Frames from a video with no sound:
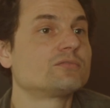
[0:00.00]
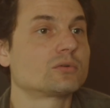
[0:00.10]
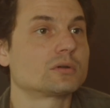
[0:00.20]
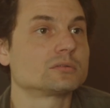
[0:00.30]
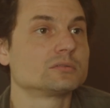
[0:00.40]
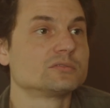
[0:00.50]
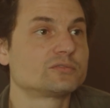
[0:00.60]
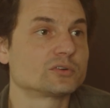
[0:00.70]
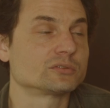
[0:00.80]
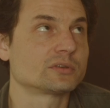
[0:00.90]
for
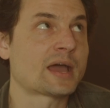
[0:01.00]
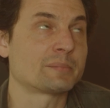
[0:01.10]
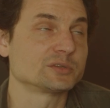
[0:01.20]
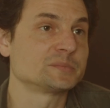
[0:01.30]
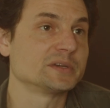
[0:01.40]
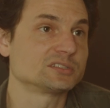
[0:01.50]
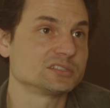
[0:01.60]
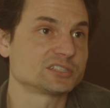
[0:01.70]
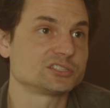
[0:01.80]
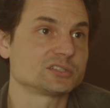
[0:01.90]
for Apple
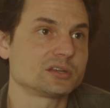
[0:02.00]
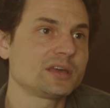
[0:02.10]
spatialization,